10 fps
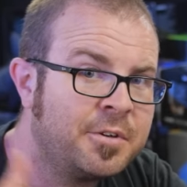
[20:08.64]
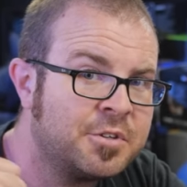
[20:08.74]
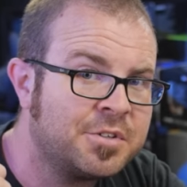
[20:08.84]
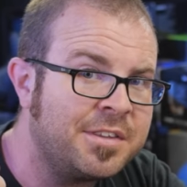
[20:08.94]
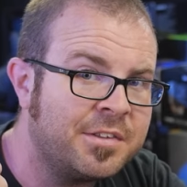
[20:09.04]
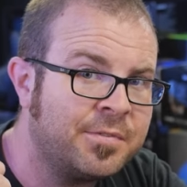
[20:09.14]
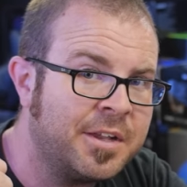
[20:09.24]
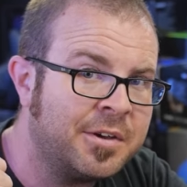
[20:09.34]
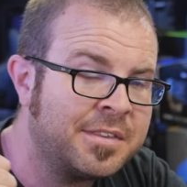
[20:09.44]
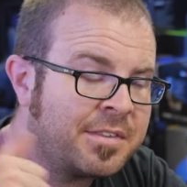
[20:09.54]
If you enjoyed this
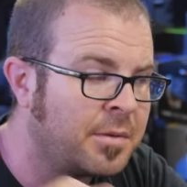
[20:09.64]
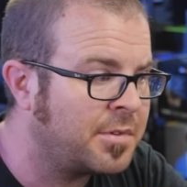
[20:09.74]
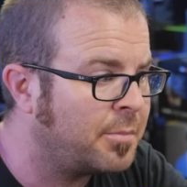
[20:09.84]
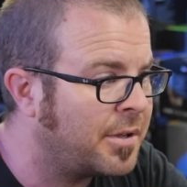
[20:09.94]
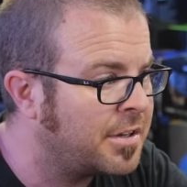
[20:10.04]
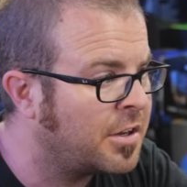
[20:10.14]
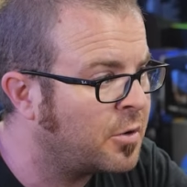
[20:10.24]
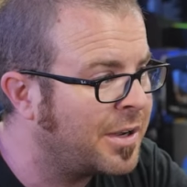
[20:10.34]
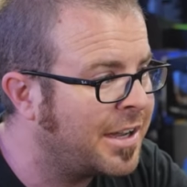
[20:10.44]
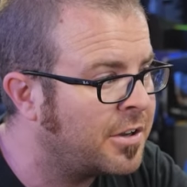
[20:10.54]
video, hit the thumbs up button on your
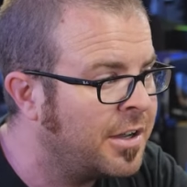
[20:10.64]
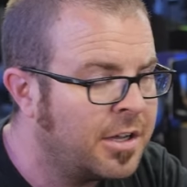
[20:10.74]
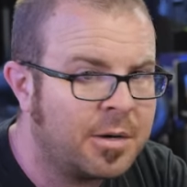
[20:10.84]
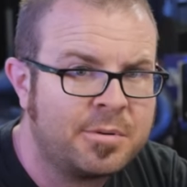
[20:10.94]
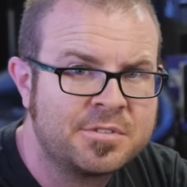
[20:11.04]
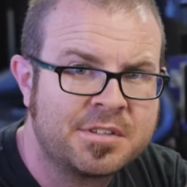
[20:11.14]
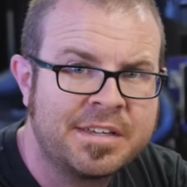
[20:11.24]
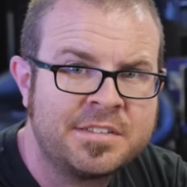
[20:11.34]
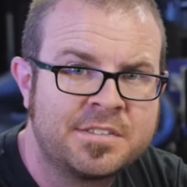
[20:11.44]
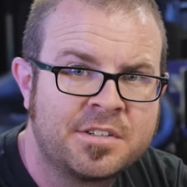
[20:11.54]
way out. I'll post
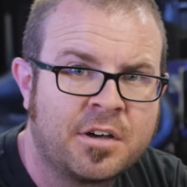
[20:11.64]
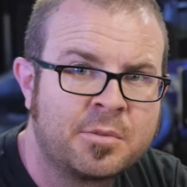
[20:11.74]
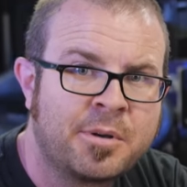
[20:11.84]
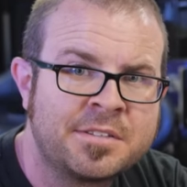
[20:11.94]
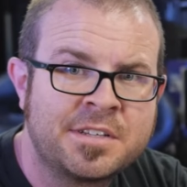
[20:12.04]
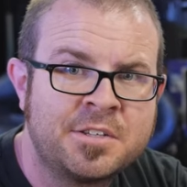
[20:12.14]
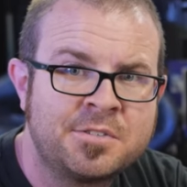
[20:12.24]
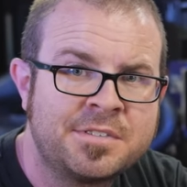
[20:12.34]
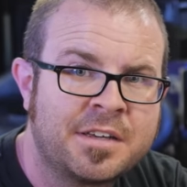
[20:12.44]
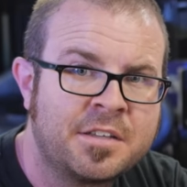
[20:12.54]
links to all the parts I
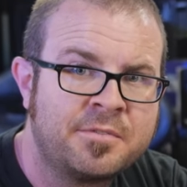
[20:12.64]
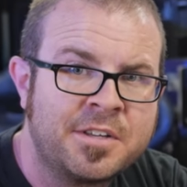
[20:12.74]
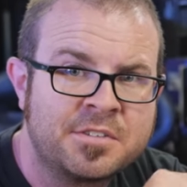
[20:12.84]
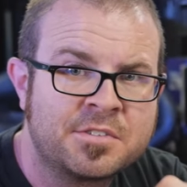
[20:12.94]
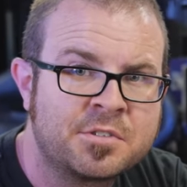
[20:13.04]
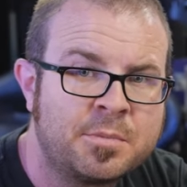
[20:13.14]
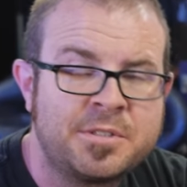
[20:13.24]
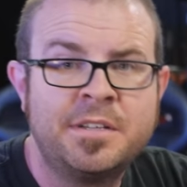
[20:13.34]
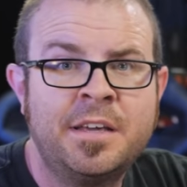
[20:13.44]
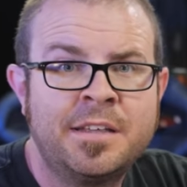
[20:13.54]
used down in the video's
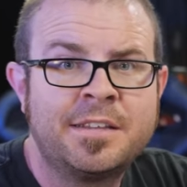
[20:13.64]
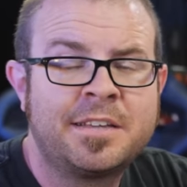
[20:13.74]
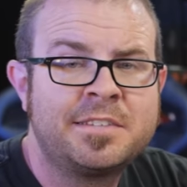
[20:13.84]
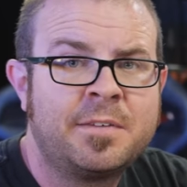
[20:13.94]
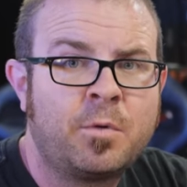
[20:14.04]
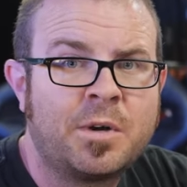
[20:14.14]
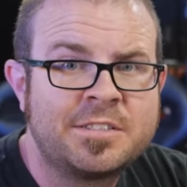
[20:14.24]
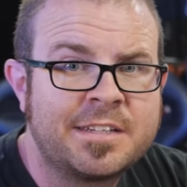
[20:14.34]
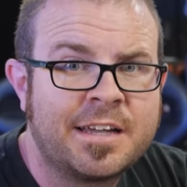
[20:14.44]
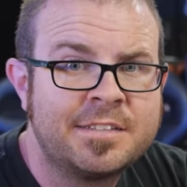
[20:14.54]
description. Thanks again for
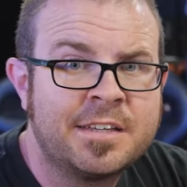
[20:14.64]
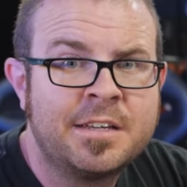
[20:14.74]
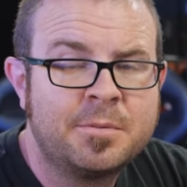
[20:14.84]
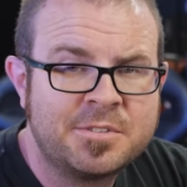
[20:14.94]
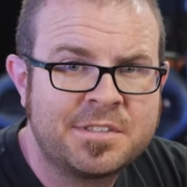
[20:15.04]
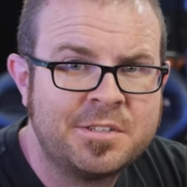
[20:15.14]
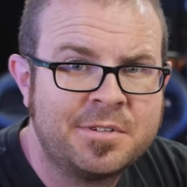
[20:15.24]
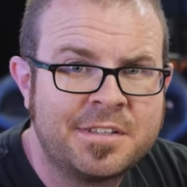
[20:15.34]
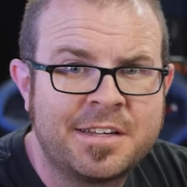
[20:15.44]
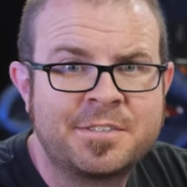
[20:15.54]
watching, guys, and we'll see you
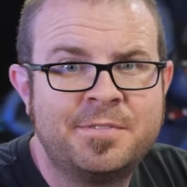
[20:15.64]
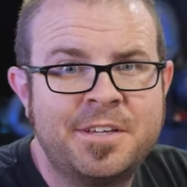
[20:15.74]
in the next